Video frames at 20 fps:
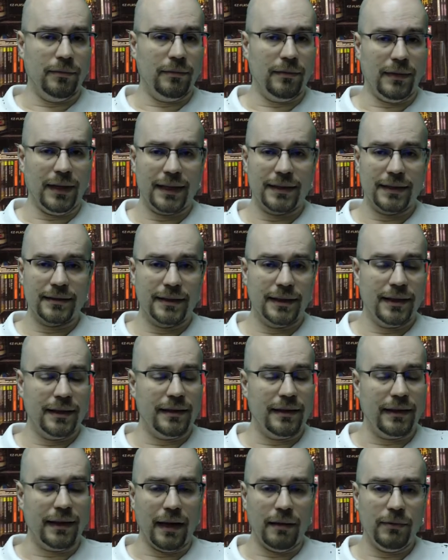Like I said,
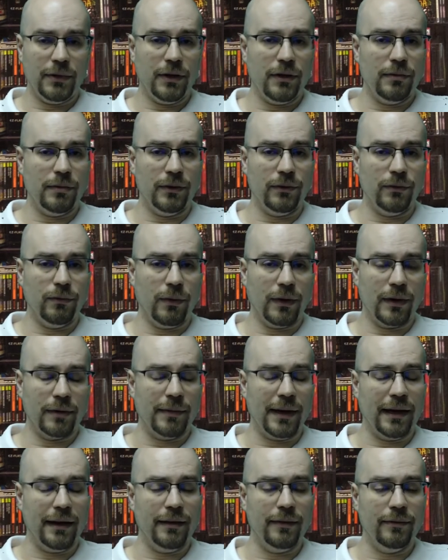the GameCube is one of
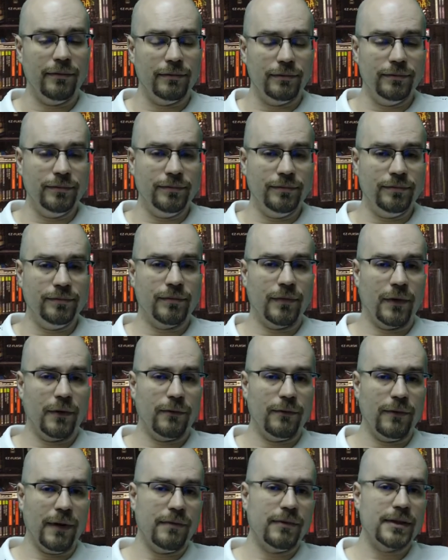my
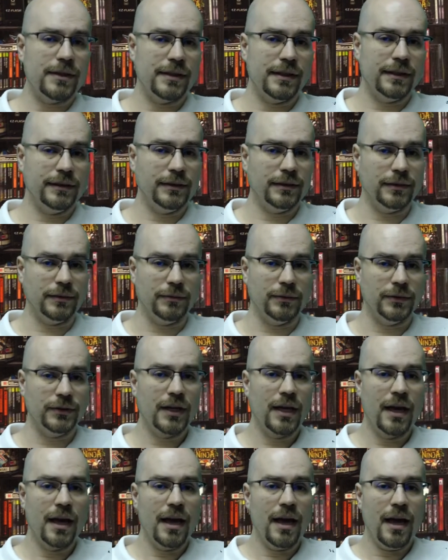favorite systems,
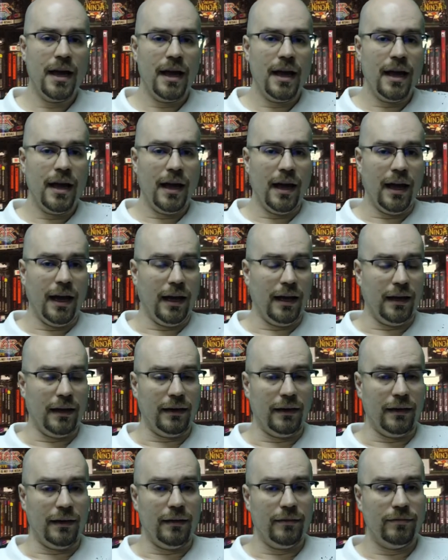
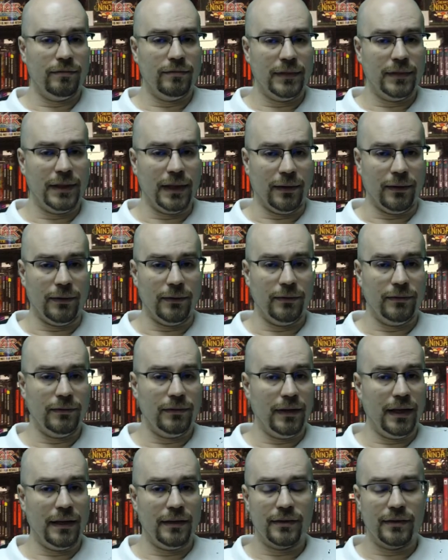and
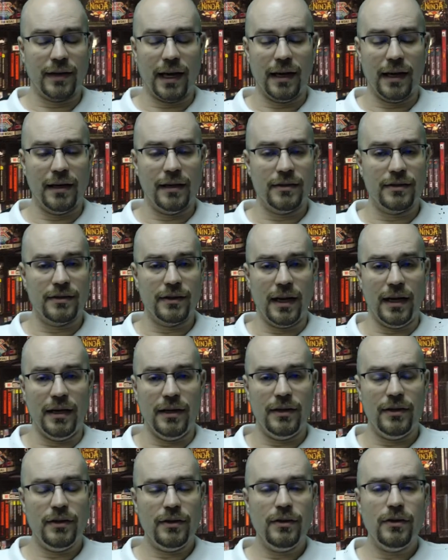it just has a
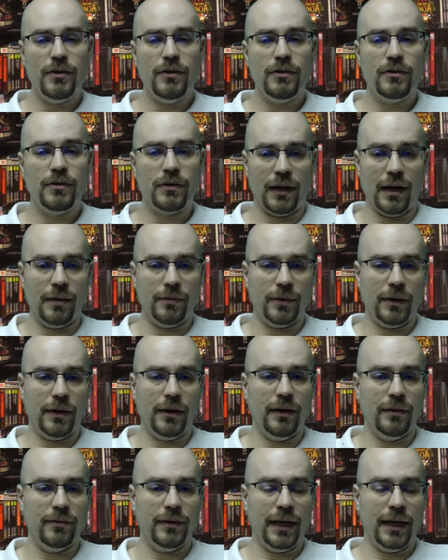huge
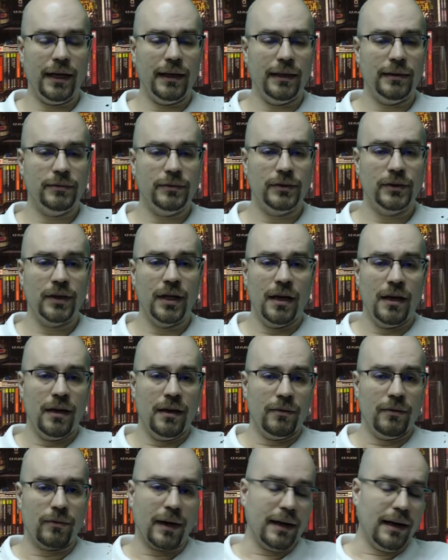library of games.
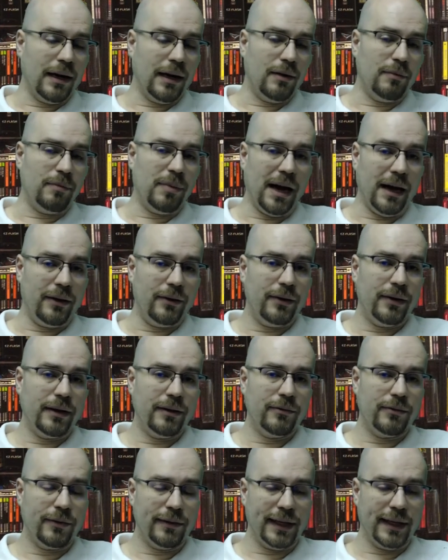Right now,
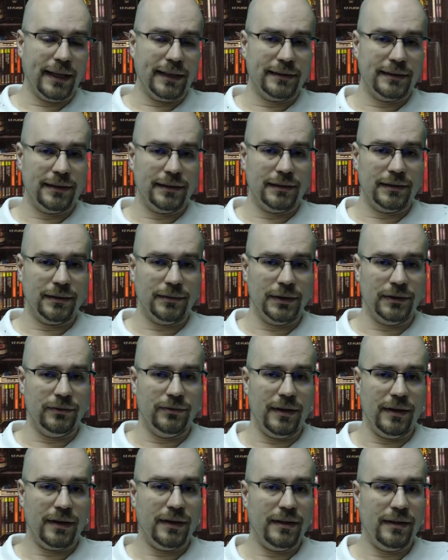pirating for that system is
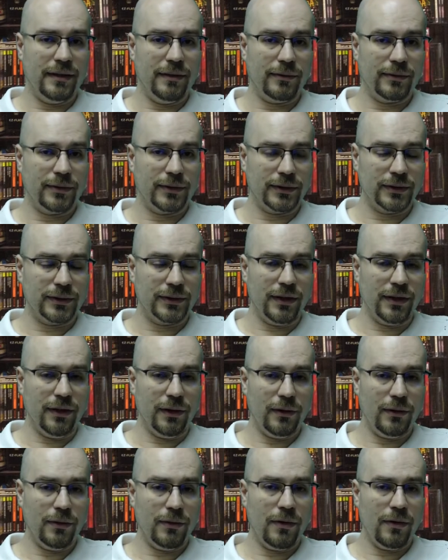very difficult to
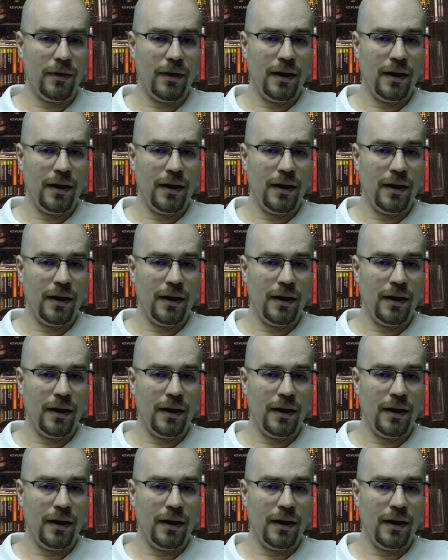do,